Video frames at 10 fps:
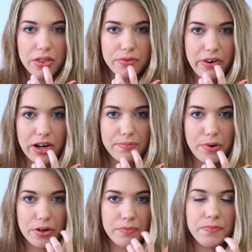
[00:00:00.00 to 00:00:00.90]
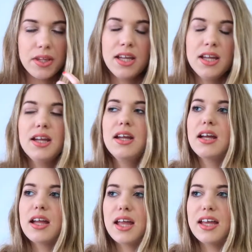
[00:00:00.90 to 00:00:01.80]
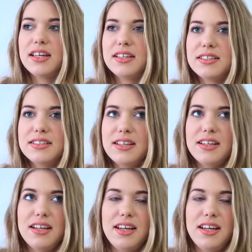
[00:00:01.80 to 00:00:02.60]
on the very bottom and